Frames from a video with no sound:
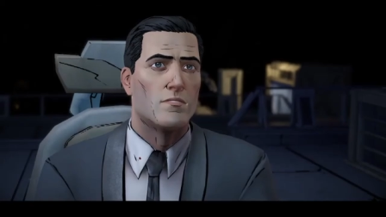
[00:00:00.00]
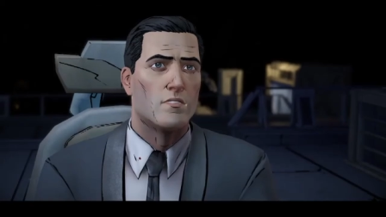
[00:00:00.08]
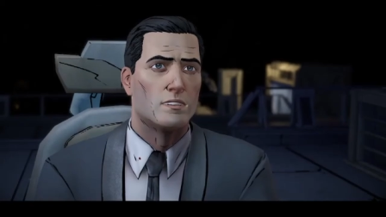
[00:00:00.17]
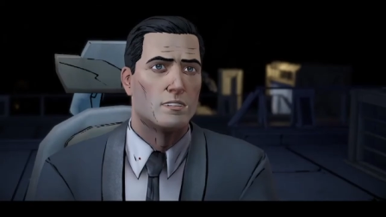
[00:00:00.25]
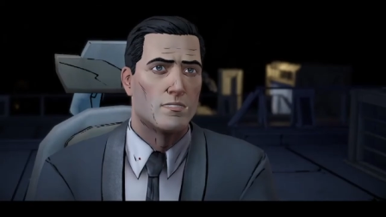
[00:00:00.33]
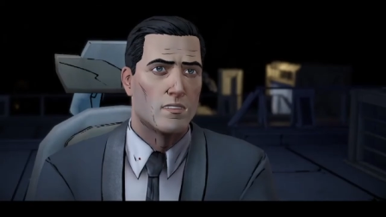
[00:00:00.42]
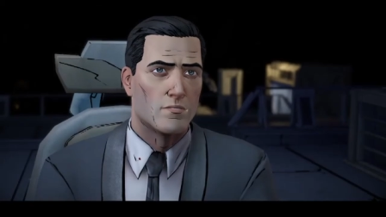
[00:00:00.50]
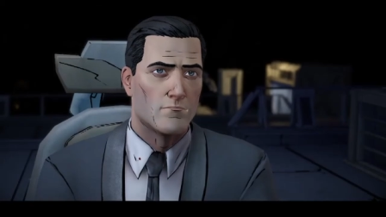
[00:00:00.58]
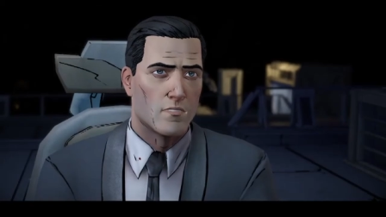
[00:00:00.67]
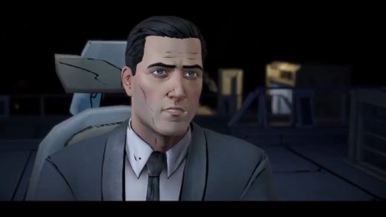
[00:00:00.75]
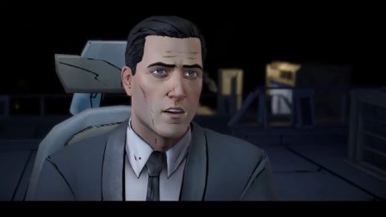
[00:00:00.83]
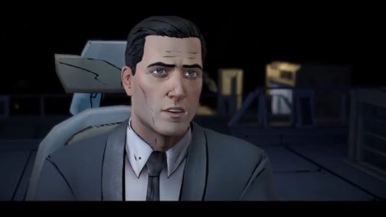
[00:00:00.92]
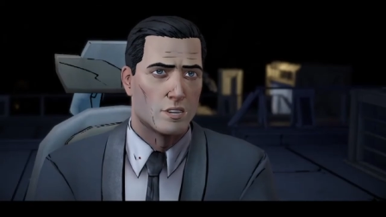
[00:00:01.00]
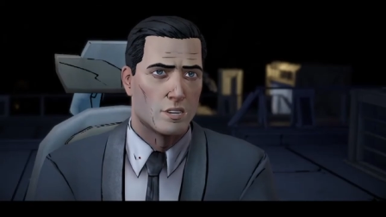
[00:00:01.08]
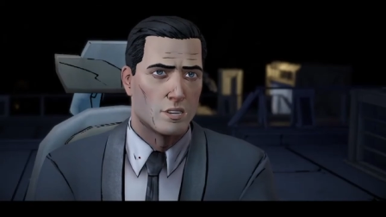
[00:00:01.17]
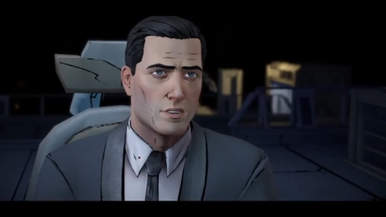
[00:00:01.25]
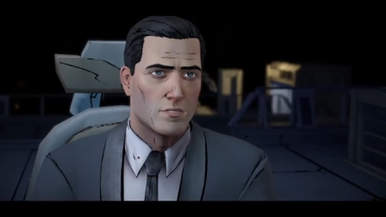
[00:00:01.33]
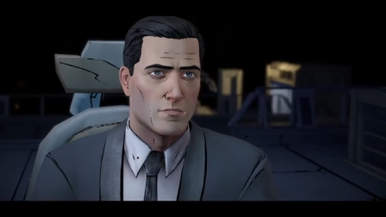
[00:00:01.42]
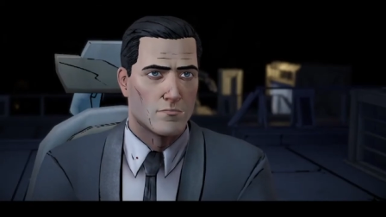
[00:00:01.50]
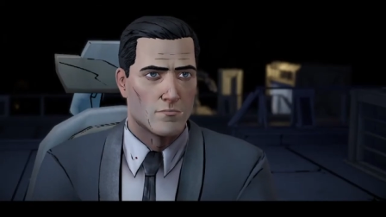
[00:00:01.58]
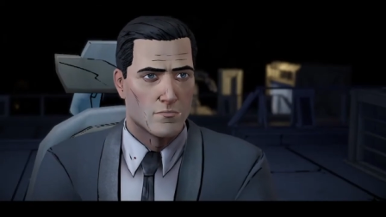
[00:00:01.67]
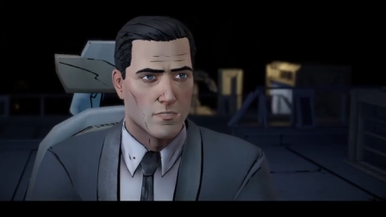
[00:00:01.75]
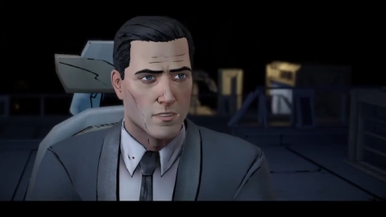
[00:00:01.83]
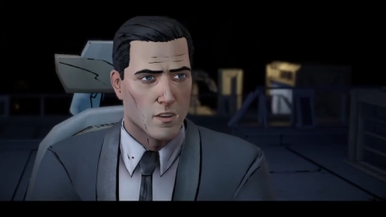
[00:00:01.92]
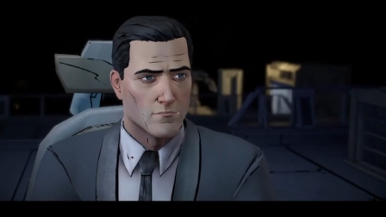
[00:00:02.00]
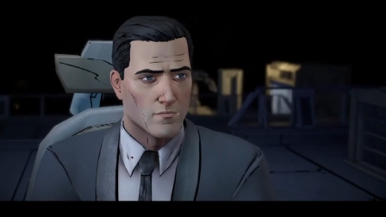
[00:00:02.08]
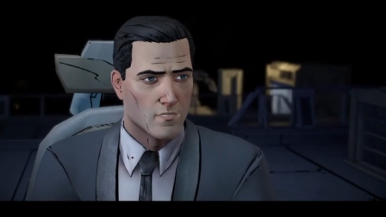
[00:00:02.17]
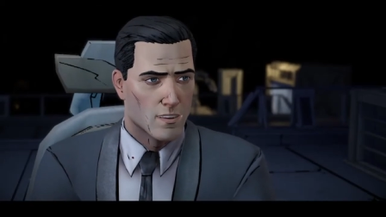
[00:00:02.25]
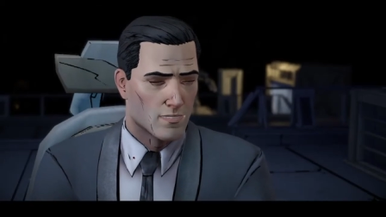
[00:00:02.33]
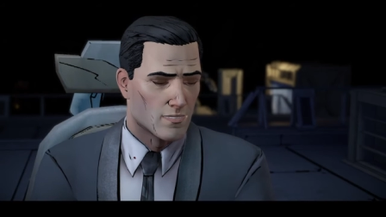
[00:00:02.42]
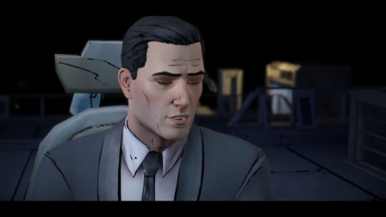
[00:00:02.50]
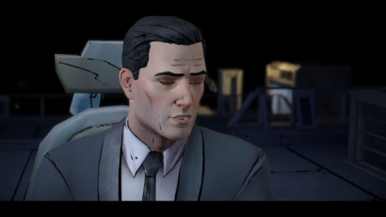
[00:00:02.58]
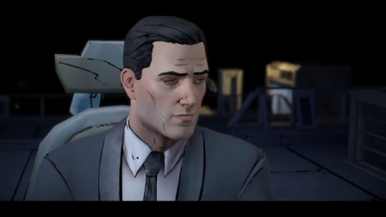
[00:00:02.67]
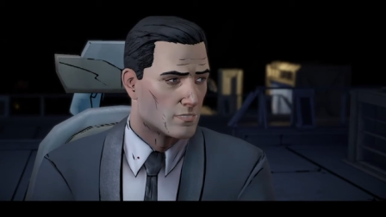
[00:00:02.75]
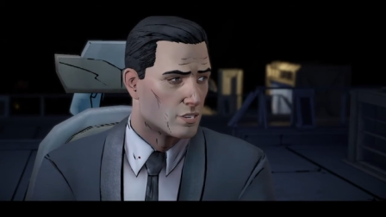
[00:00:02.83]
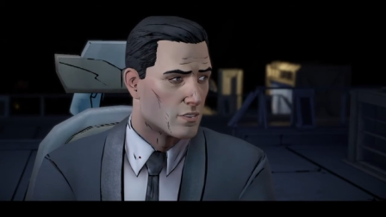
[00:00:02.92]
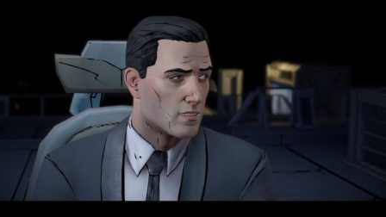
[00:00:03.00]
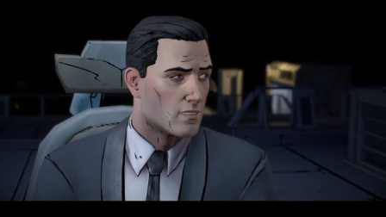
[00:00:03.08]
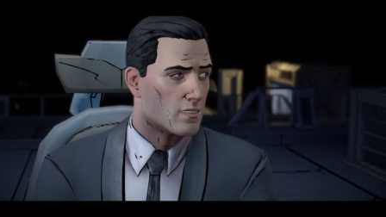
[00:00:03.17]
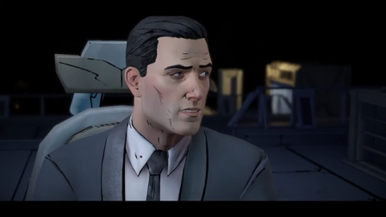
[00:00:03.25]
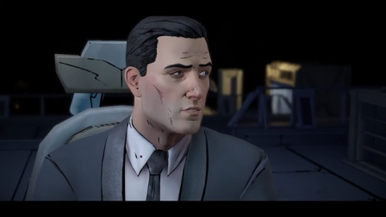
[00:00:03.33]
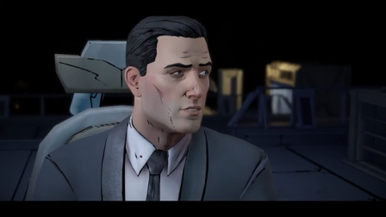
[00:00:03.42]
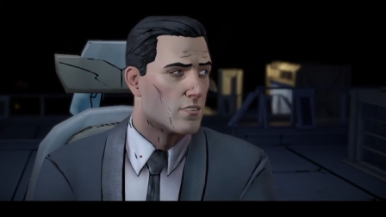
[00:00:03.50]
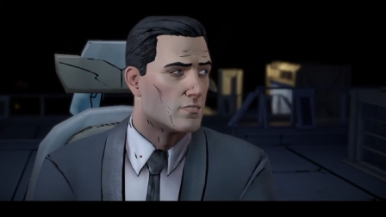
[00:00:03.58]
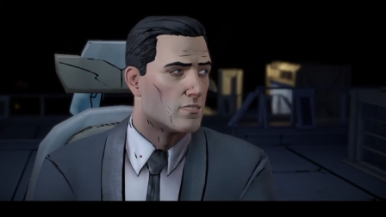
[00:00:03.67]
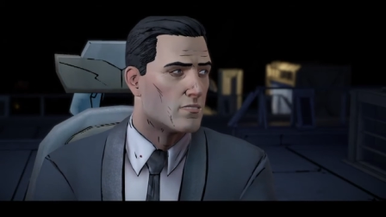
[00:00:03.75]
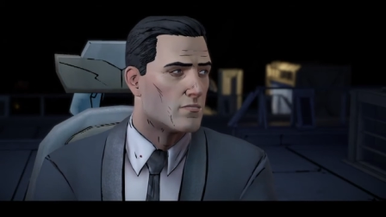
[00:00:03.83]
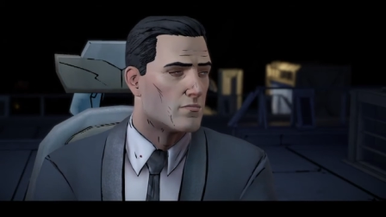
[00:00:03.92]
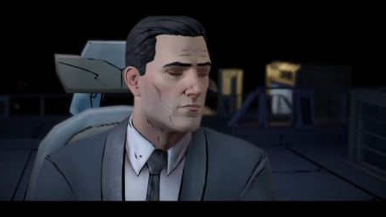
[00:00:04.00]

Never seen her before. Hopefully, she's just a tourist.